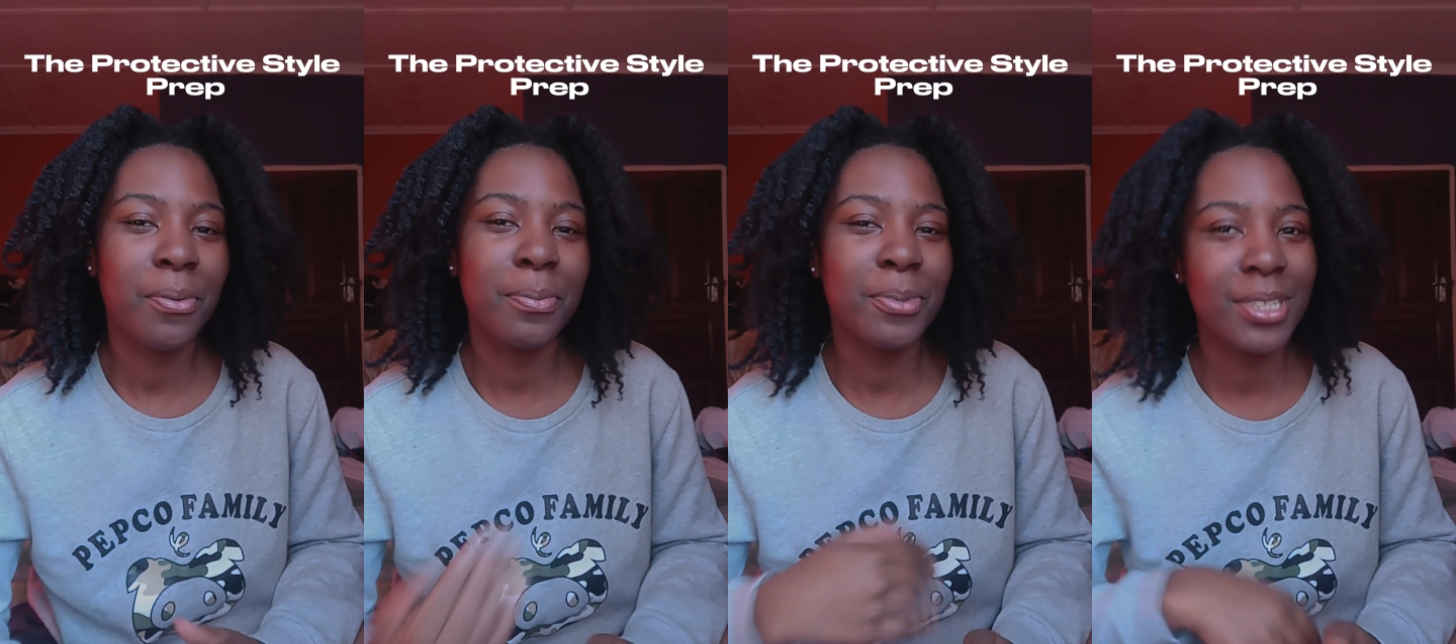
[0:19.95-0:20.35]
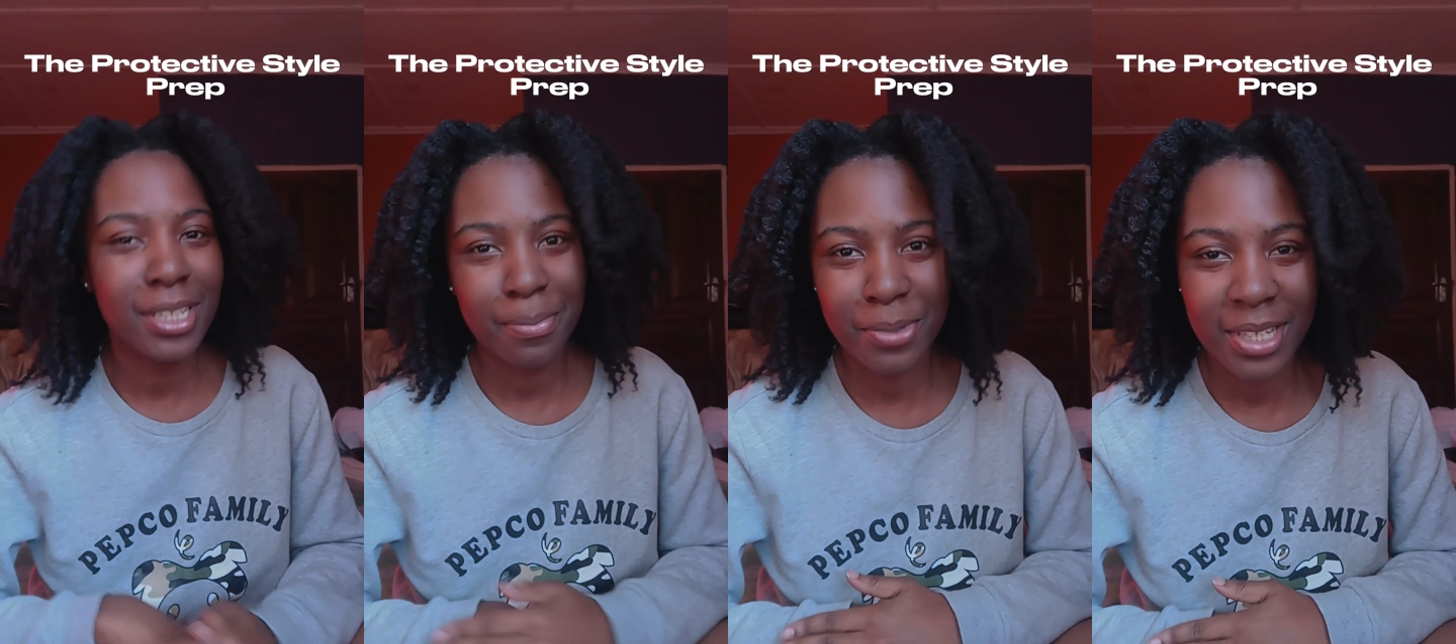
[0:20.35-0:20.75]
we put
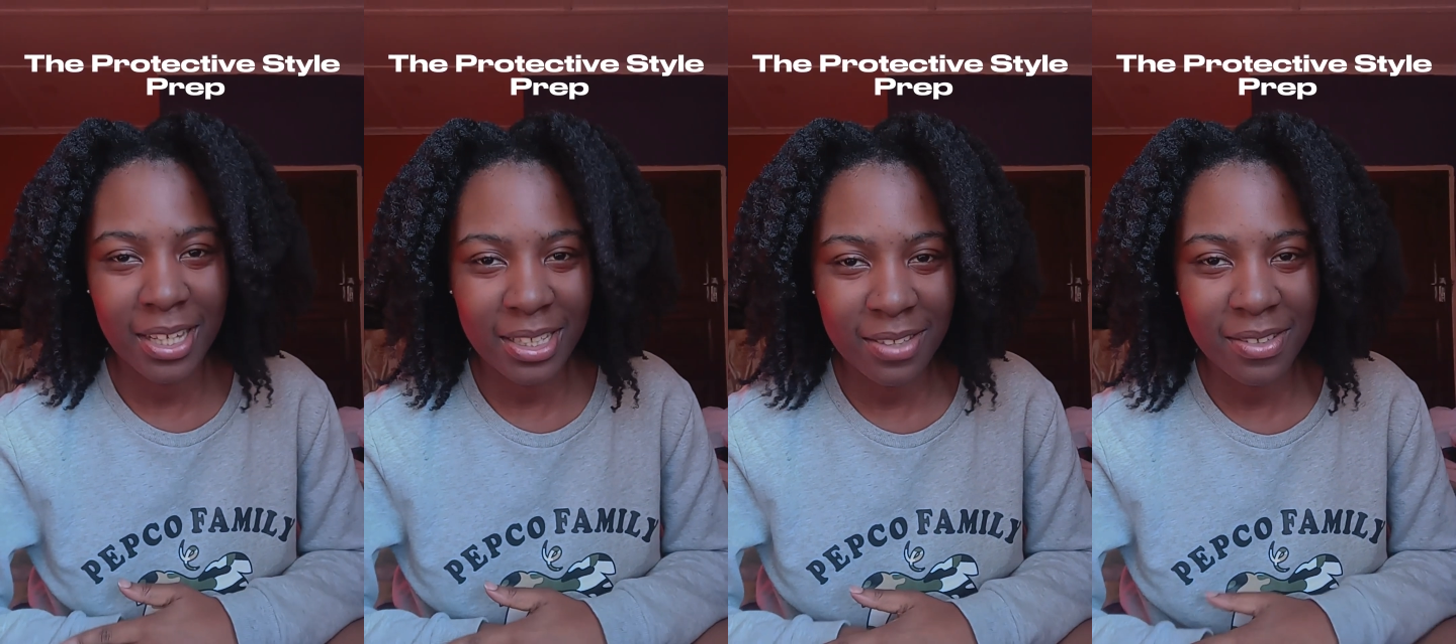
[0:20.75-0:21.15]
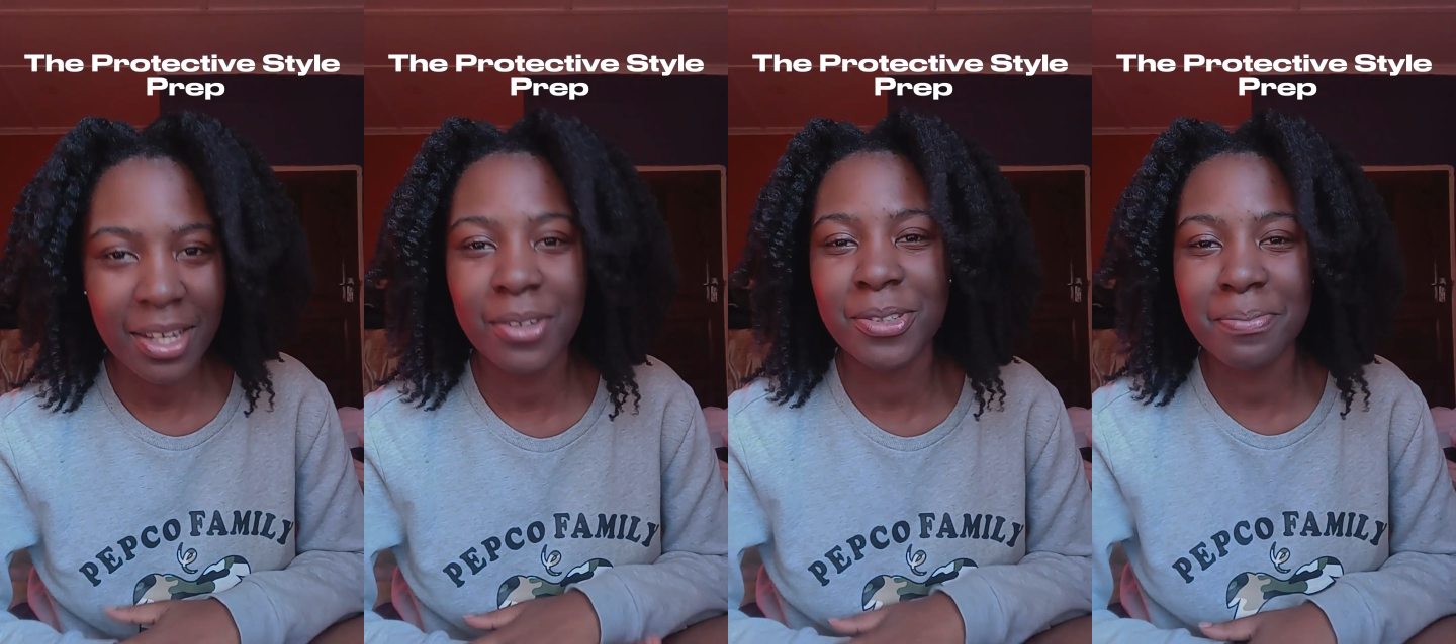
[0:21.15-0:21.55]
in a protective
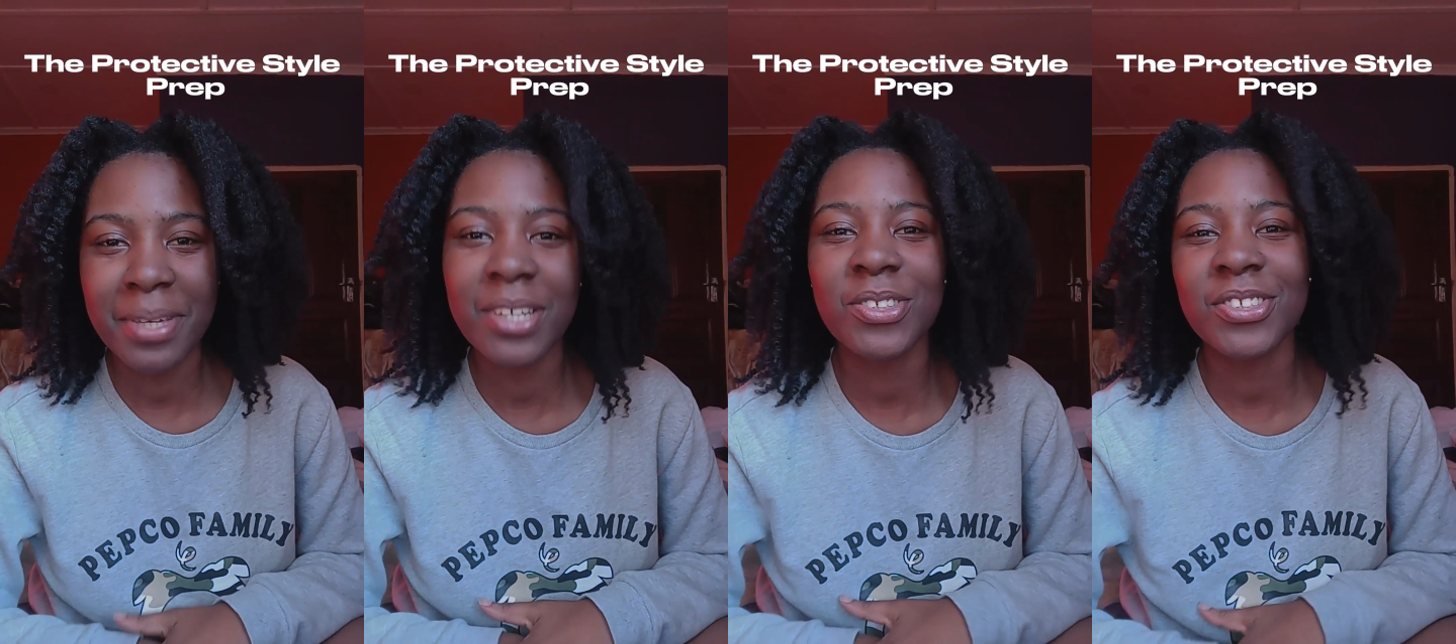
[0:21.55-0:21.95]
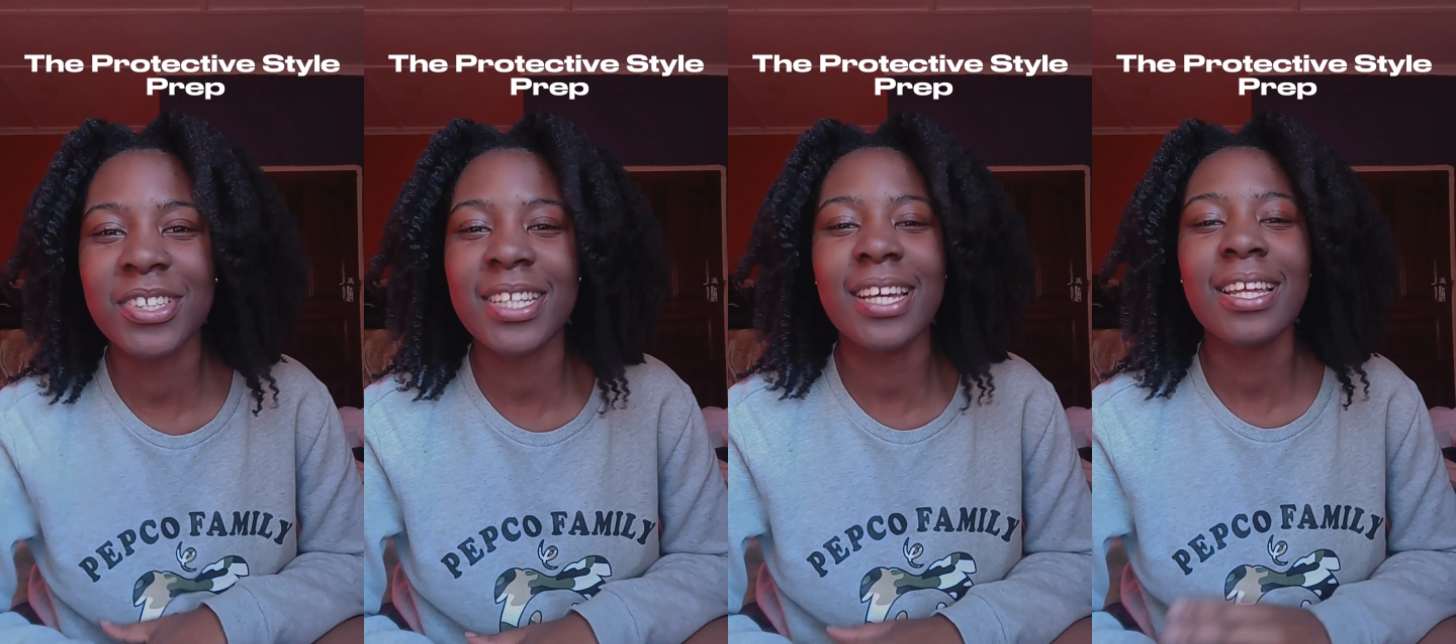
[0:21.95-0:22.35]
style to make
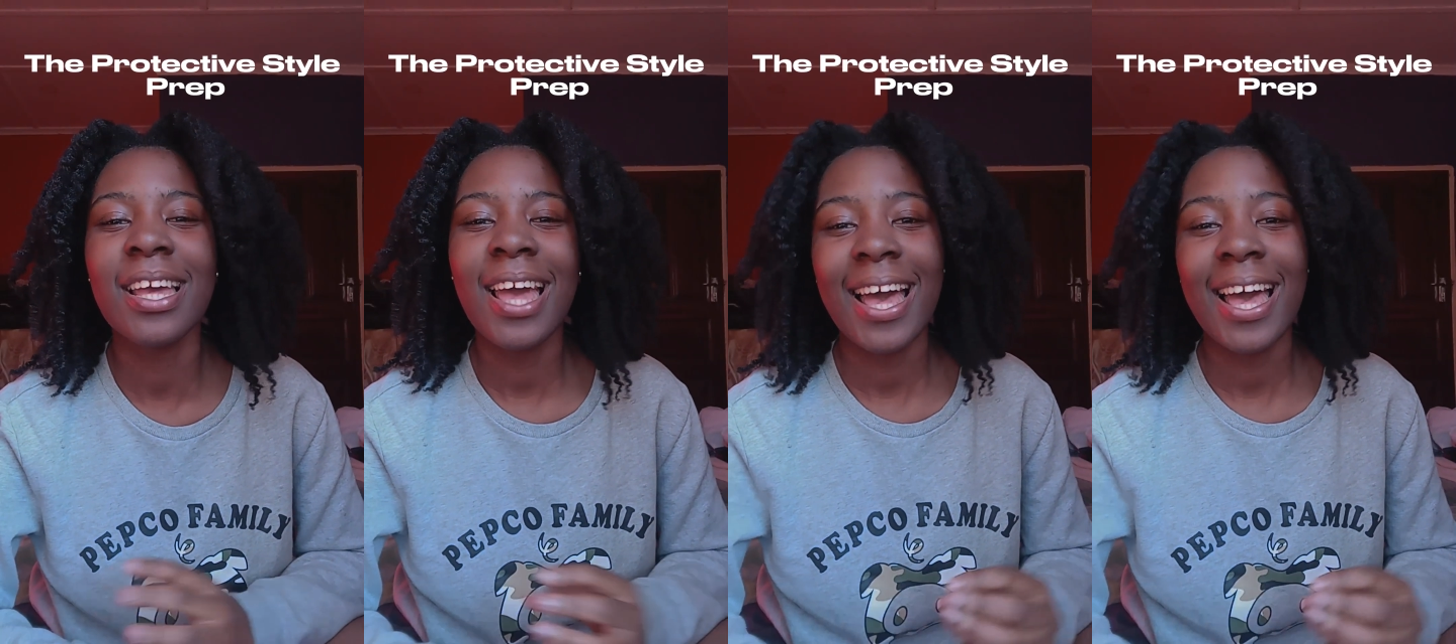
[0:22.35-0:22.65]
sure that